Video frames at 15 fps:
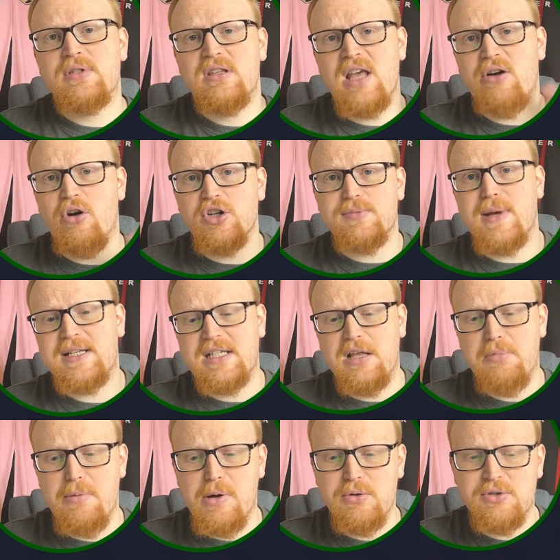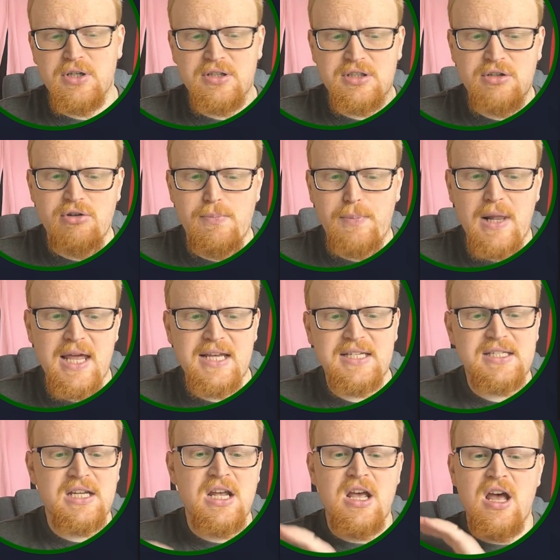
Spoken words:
they're automatically promoted to replace